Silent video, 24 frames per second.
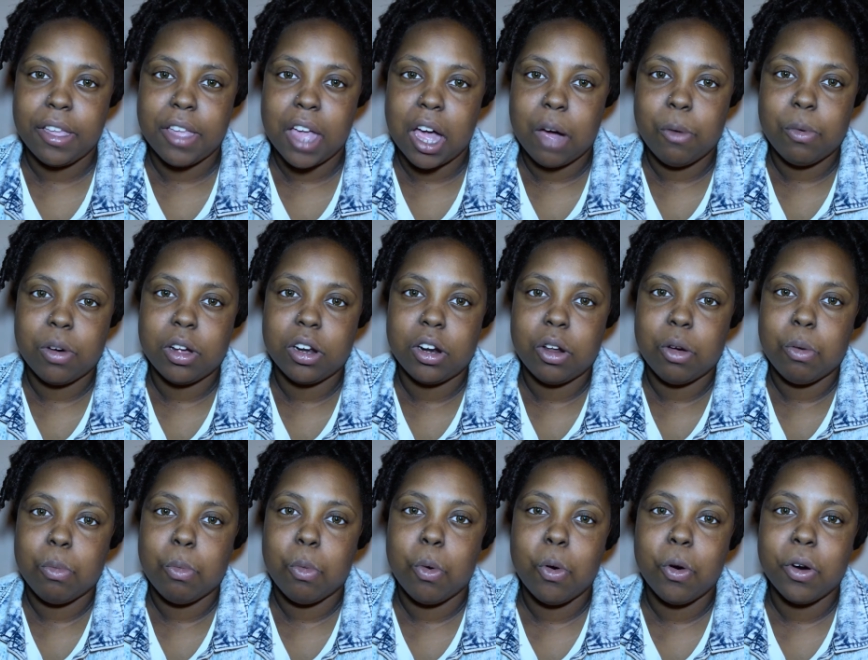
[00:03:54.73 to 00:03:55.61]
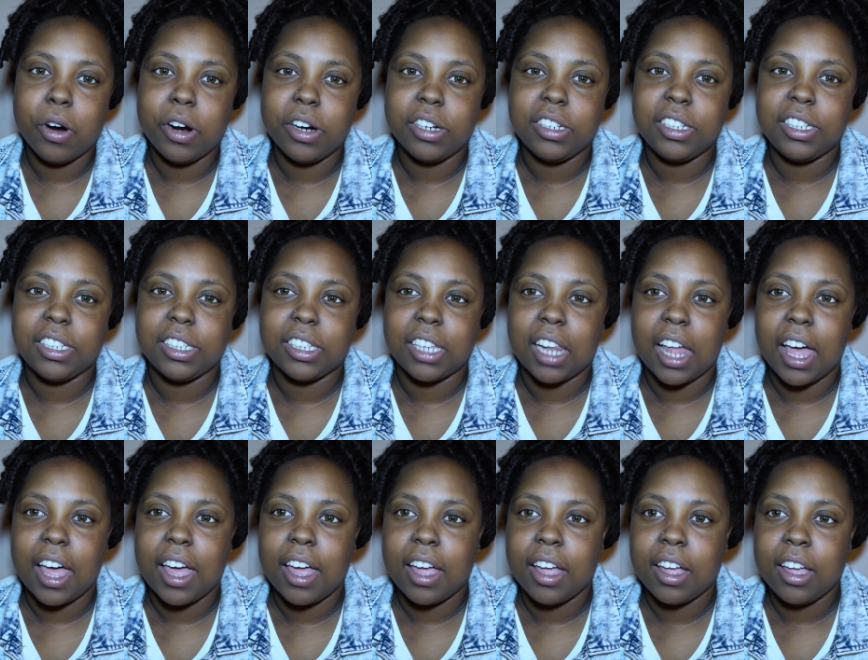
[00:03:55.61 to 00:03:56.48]
Y'all want to know more, just
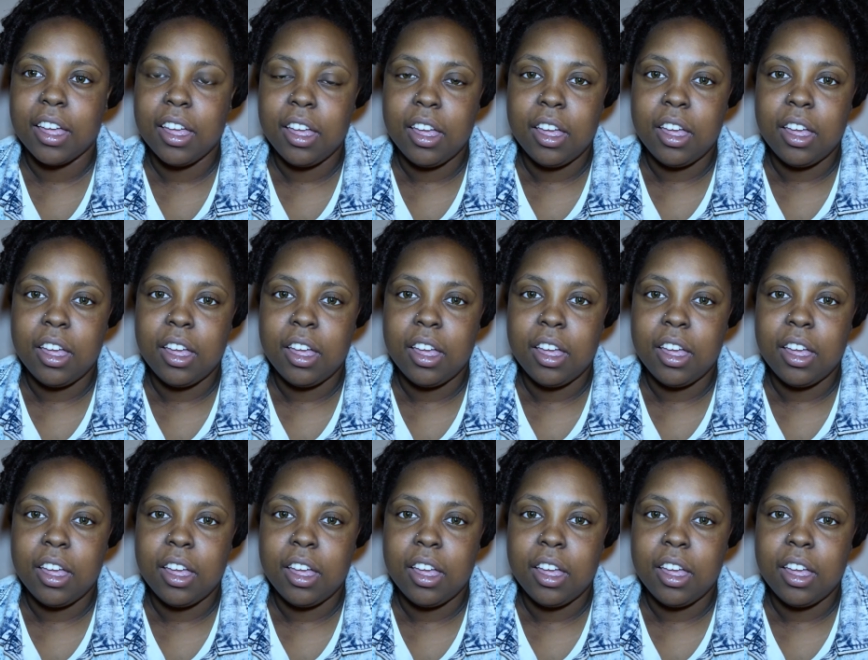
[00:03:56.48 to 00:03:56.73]
like